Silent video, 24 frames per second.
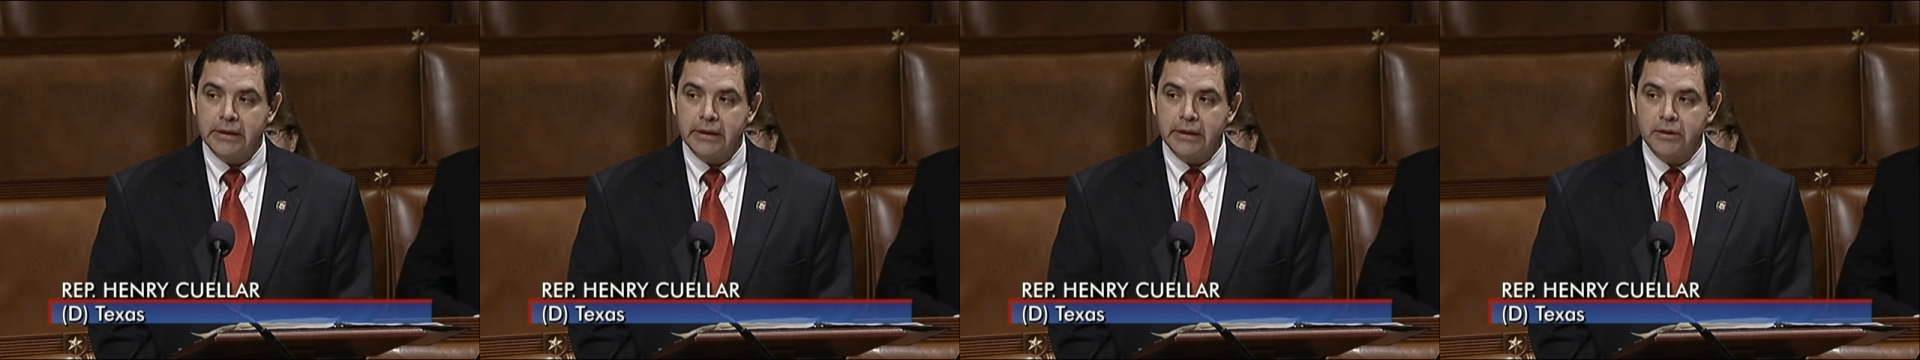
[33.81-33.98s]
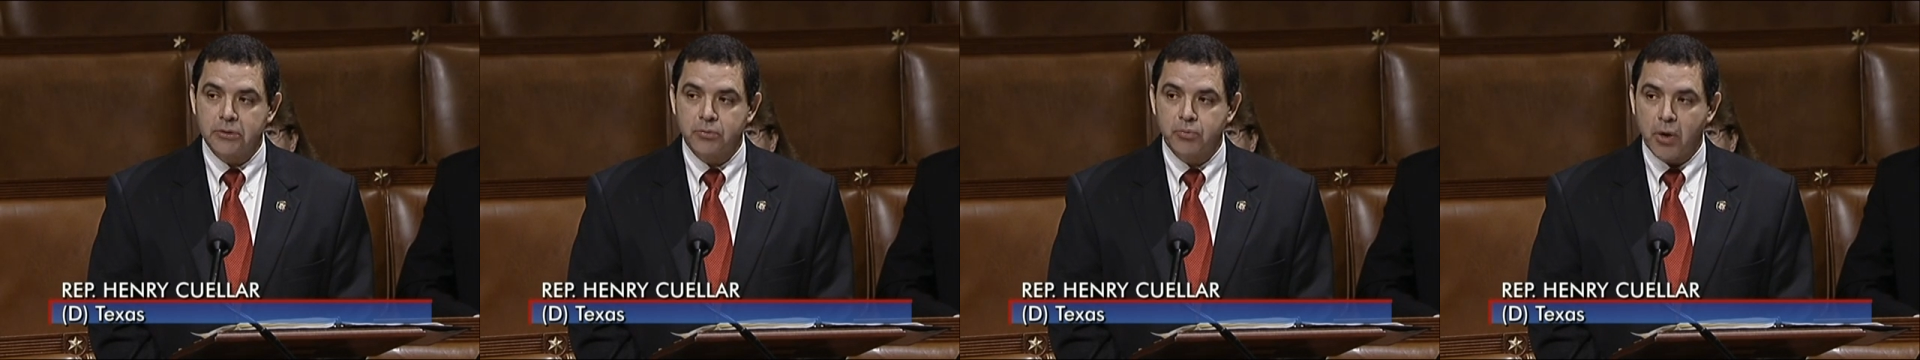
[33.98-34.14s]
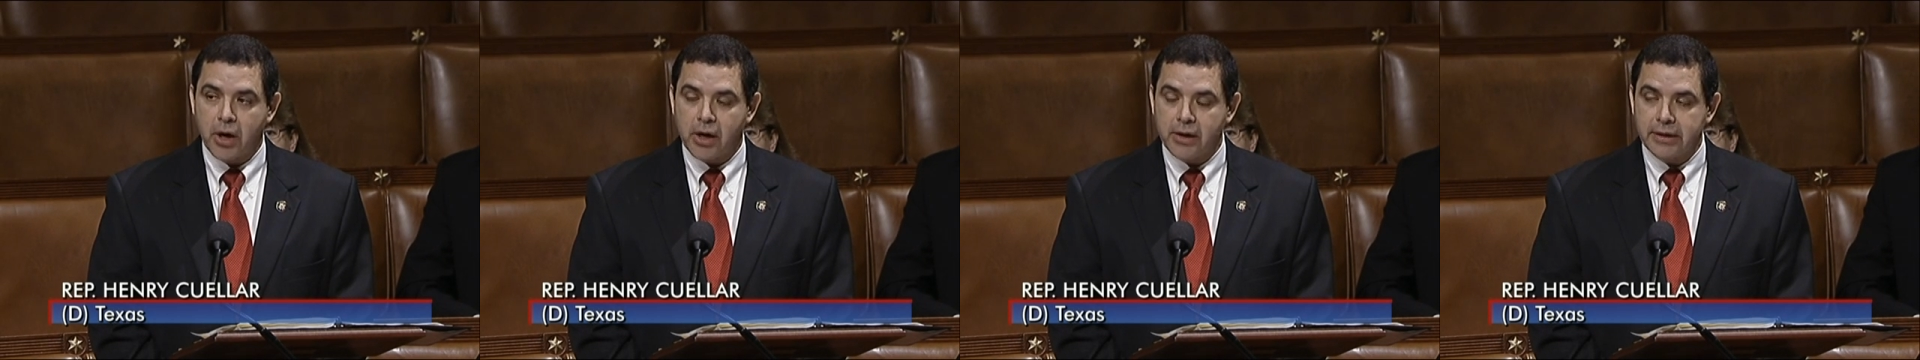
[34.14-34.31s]

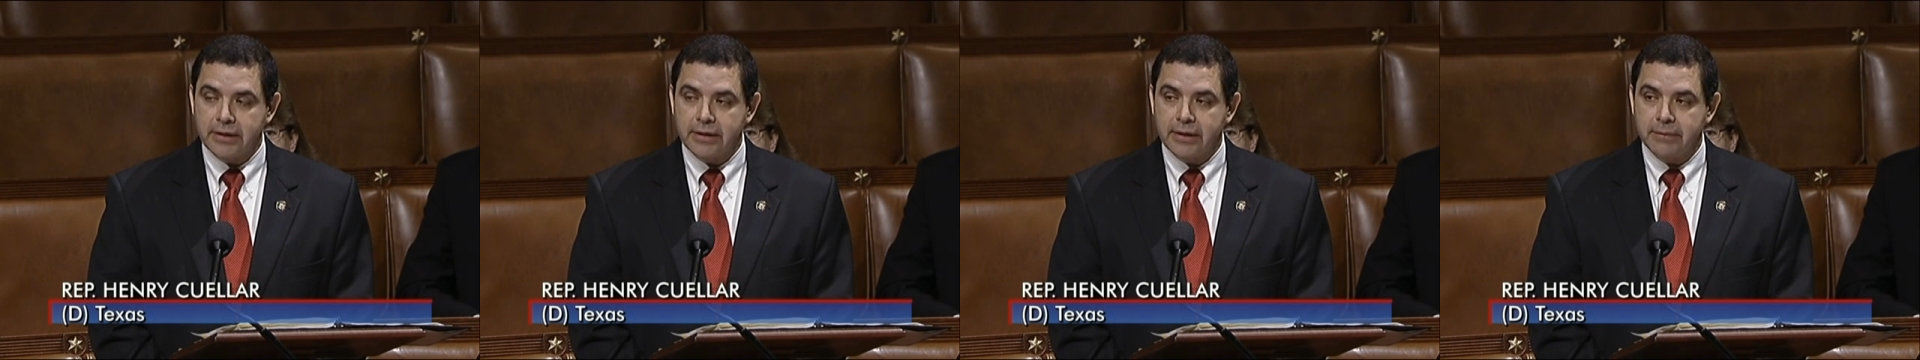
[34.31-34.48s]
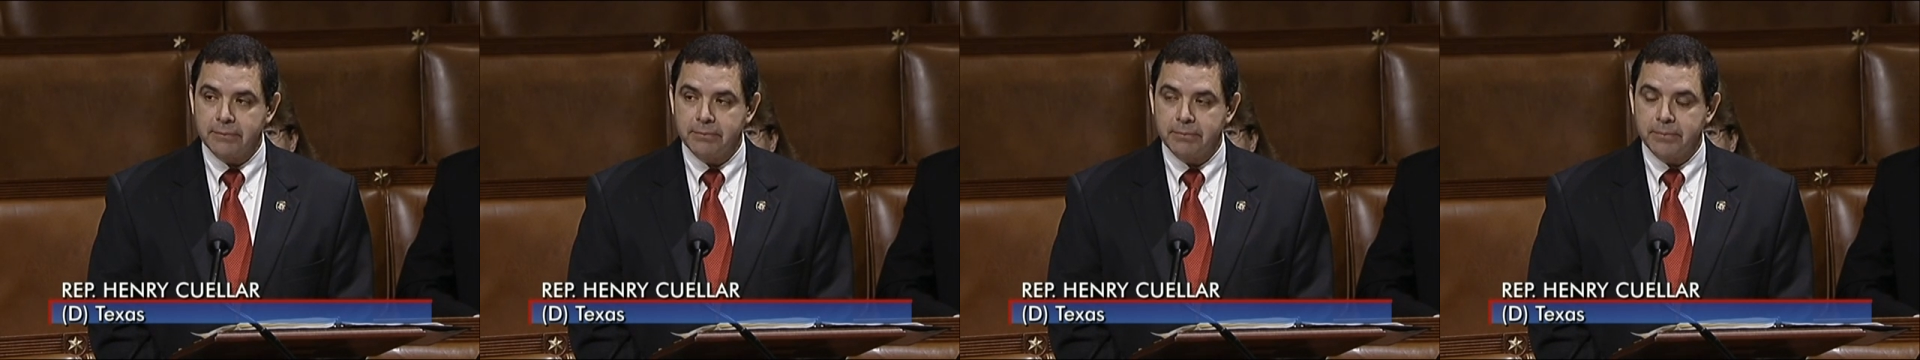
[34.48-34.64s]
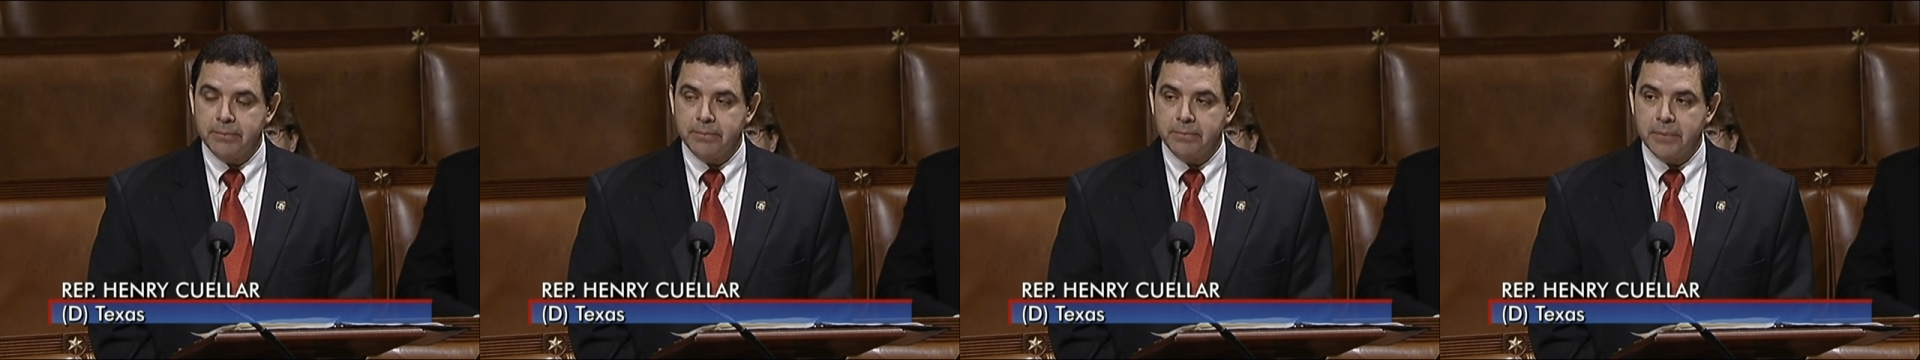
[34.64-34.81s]
is probably the